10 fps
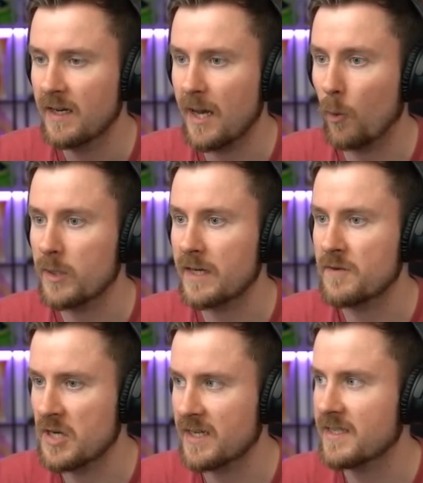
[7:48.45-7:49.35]
and we have
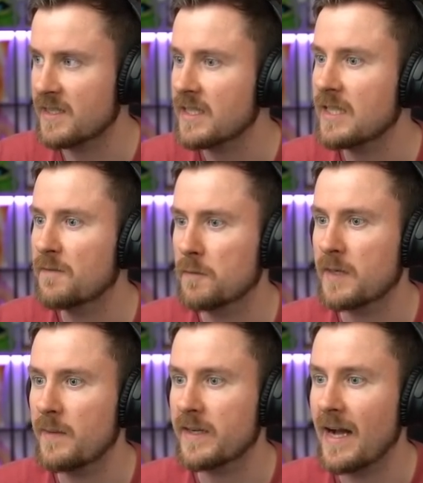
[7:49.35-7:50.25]
just seen from
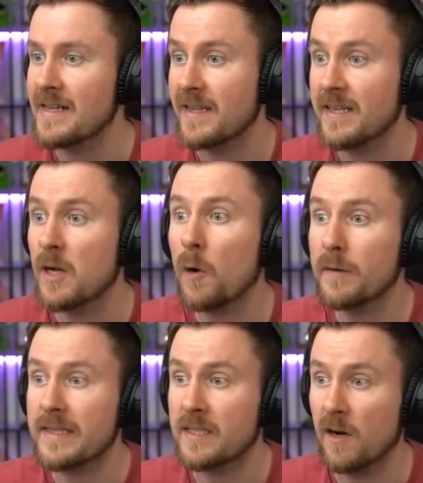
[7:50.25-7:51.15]
Gaming Guys that it
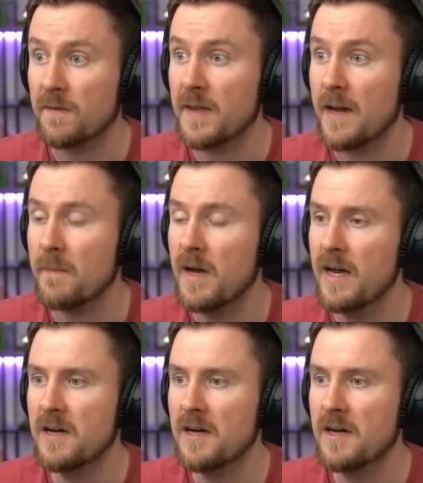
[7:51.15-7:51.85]
already got them